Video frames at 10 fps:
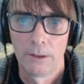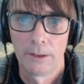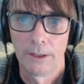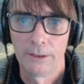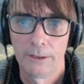
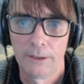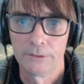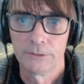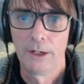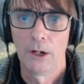
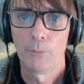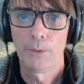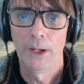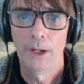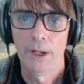Negation. And now
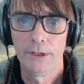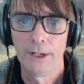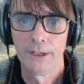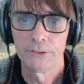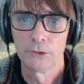we have the
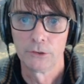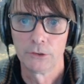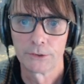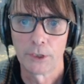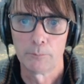negation of
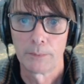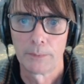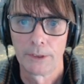a sum.